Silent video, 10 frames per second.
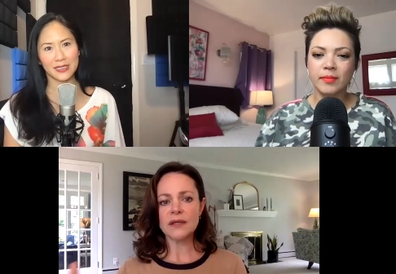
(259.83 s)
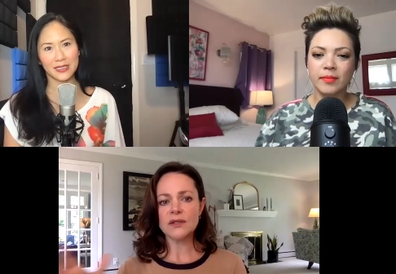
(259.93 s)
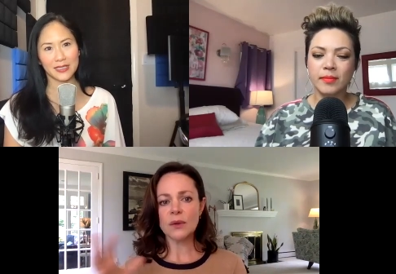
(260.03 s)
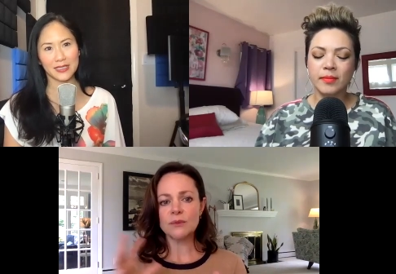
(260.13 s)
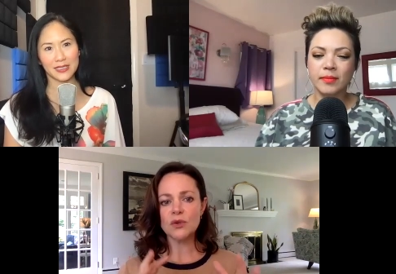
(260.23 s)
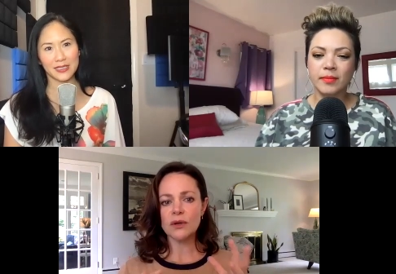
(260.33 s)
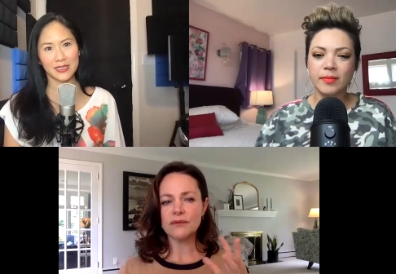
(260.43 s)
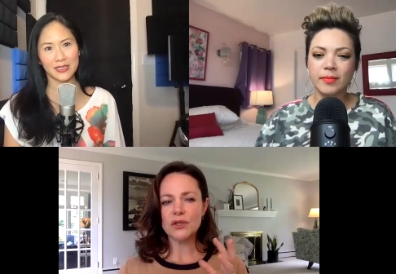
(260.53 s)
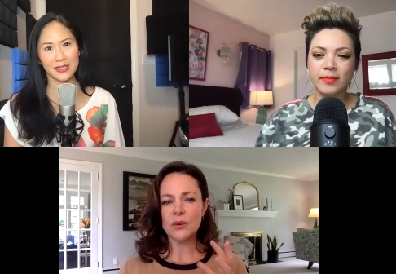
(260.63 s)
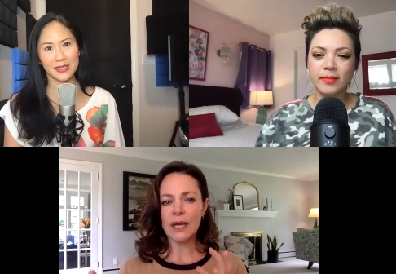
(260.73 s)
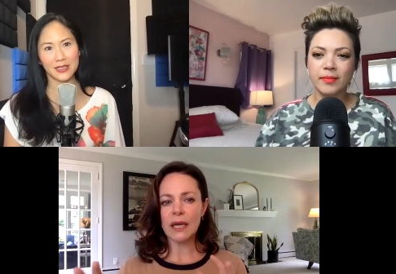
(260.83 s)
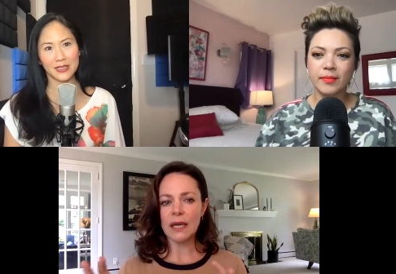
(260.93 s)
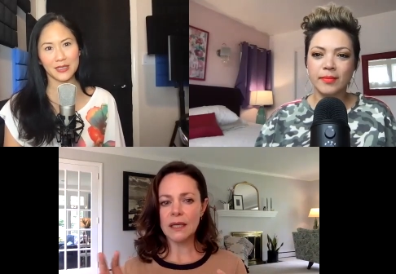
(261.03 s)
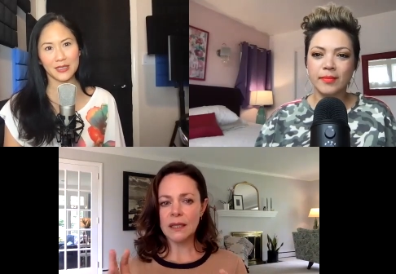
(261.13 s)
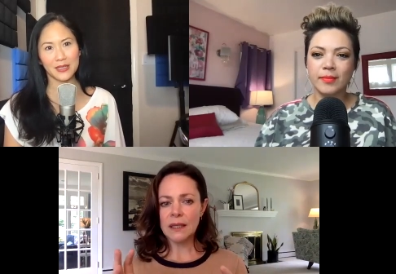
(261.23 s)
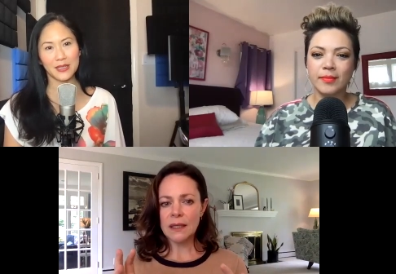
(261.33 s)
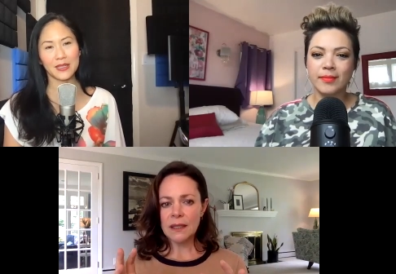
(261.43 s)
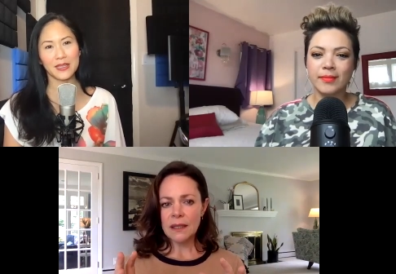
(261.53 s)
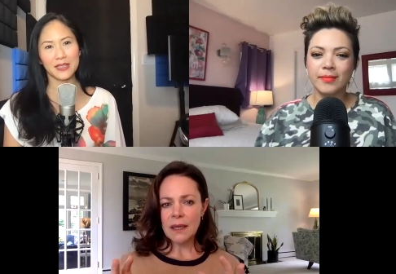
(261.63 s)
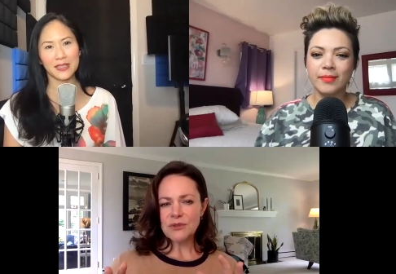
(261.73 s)
Speaker 1: So I'm sort of doing,
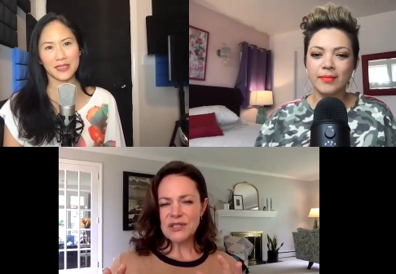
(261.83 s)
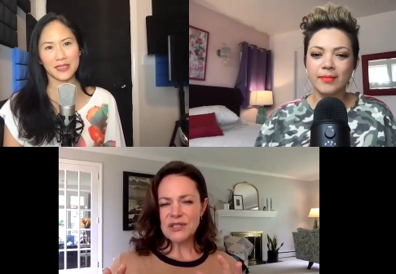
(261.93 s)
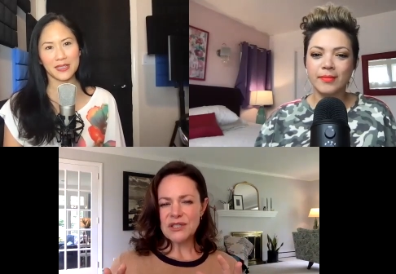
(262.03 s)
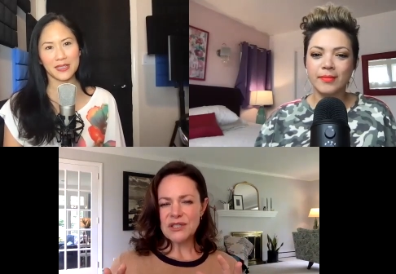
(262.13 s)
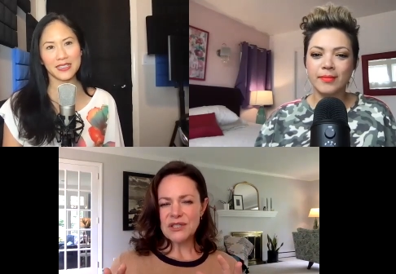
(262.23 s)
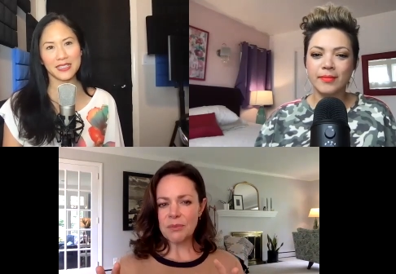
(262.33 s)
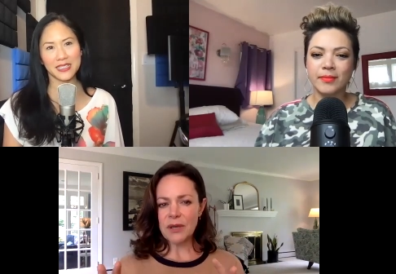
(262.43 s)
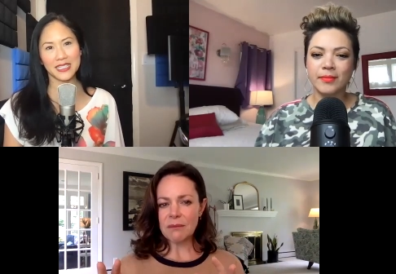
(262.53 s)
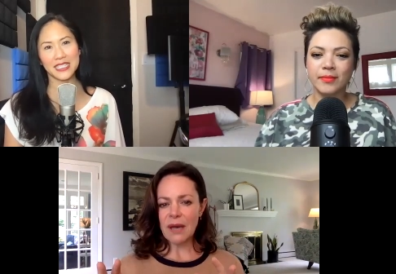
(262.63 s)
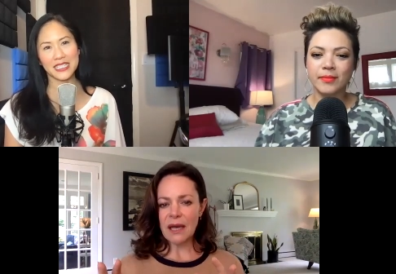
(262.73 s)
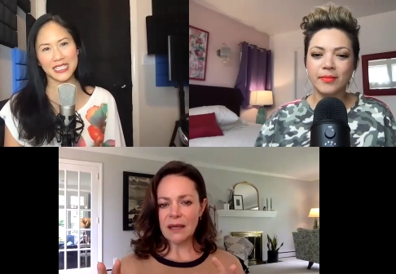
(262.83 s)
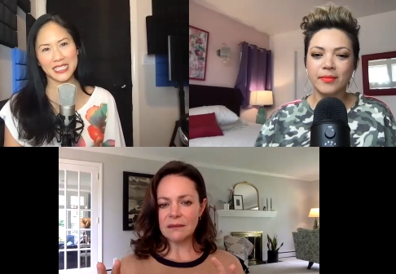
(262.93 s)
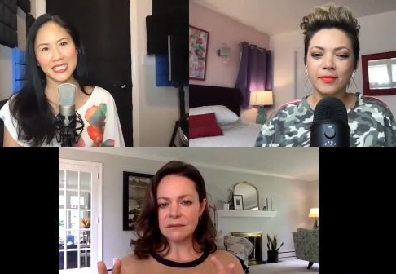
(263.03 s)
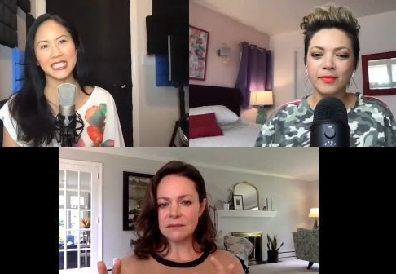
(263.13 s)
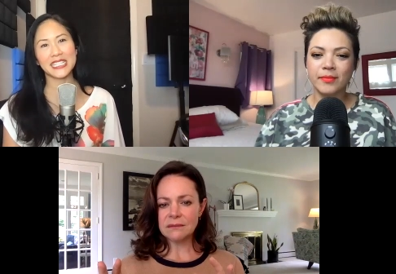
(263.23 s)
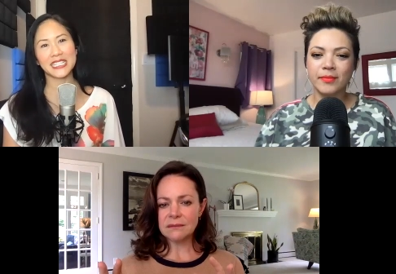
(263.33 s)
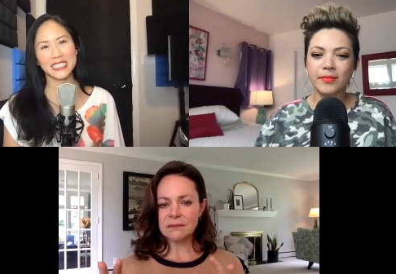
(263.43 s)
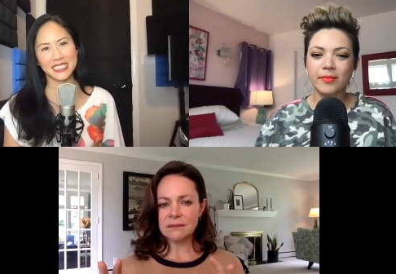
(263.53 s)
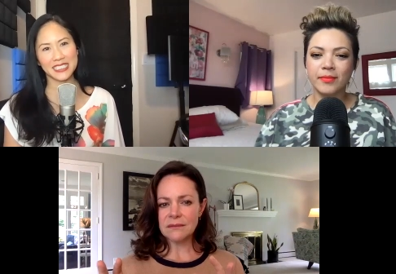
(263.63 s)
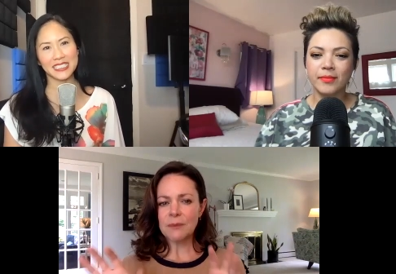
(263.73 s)
I'm just dipping my,
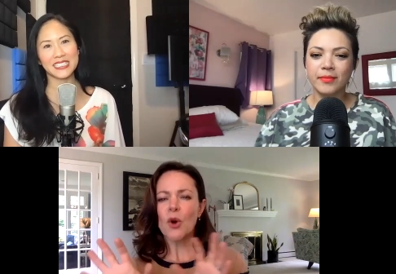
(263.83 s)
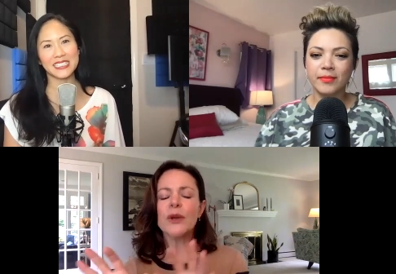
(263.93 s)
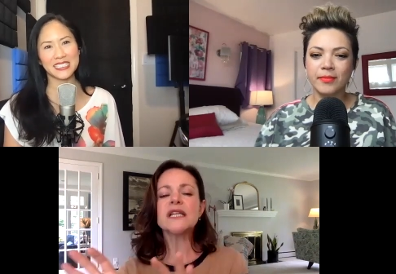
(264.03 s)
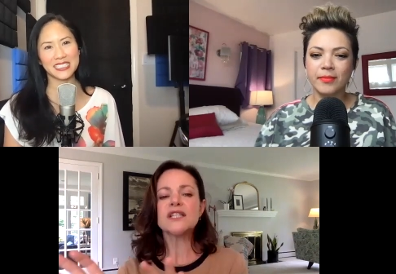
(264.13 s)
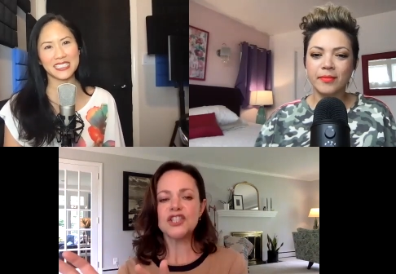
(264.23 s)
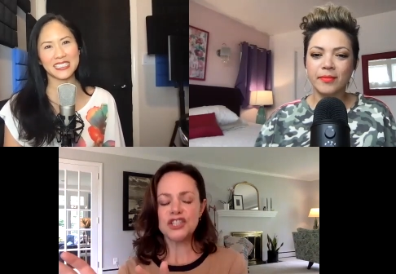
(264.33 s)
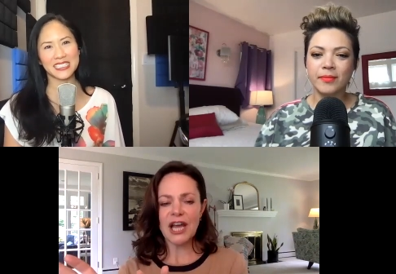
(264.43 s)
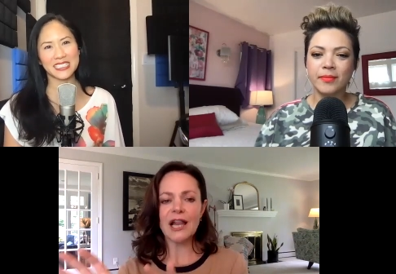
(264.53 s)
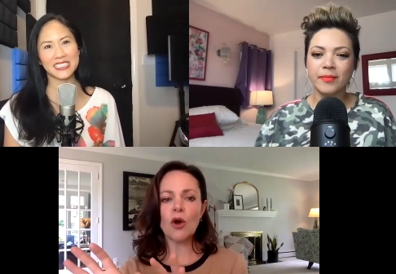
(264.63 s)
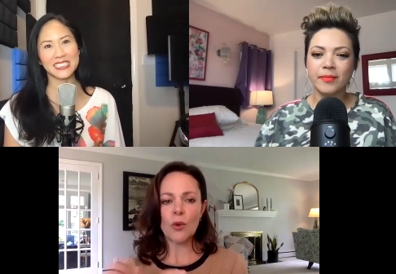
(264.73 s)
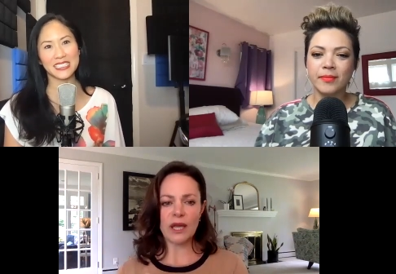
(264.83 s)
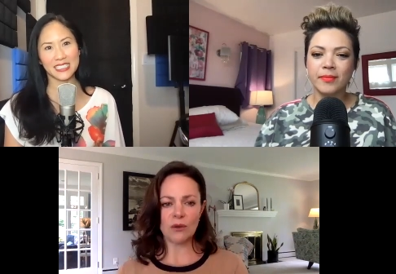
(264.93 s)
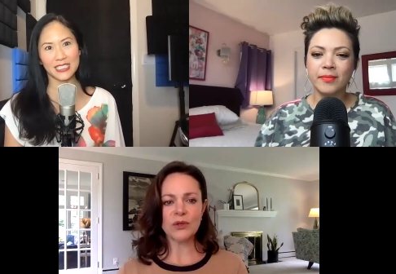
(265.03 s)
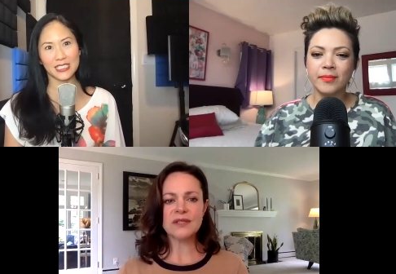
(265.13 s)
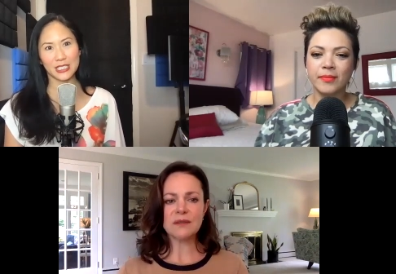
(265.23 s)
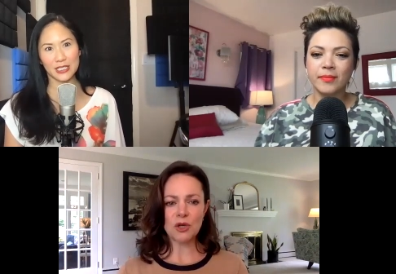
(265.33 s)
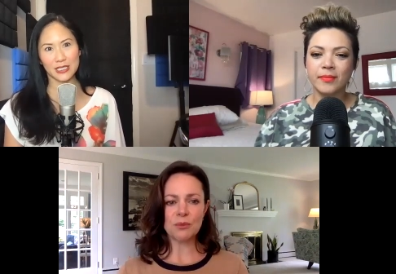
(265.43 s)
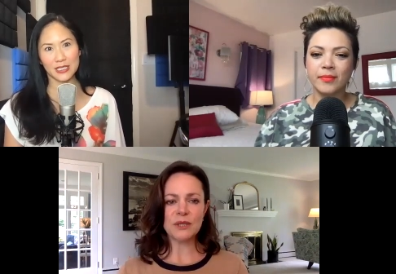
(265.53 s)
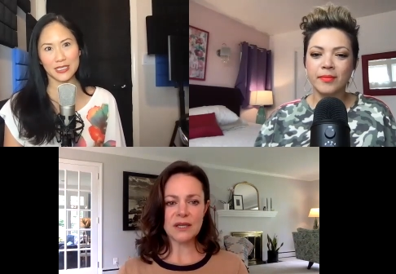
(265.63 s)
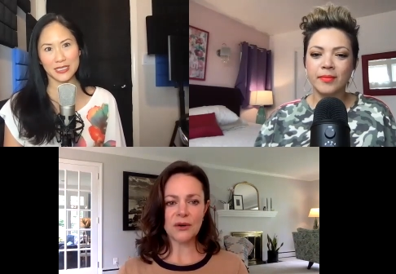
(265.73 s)
I'm going into the shallow end with some new
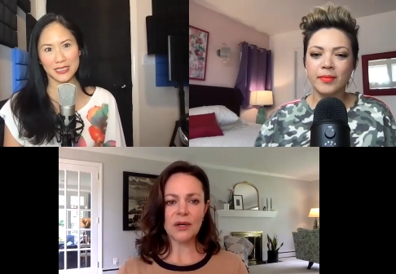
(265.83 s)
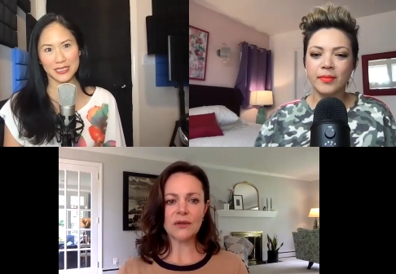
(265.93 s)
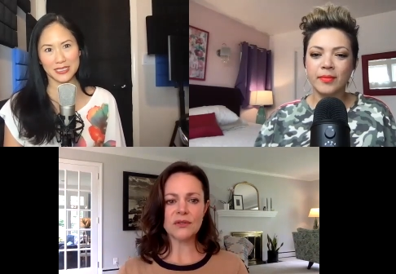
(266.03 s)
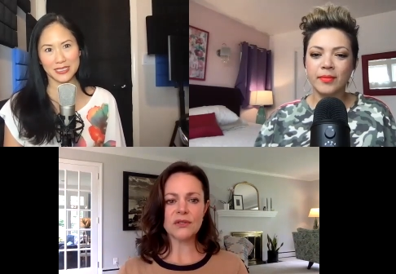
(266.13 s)
material.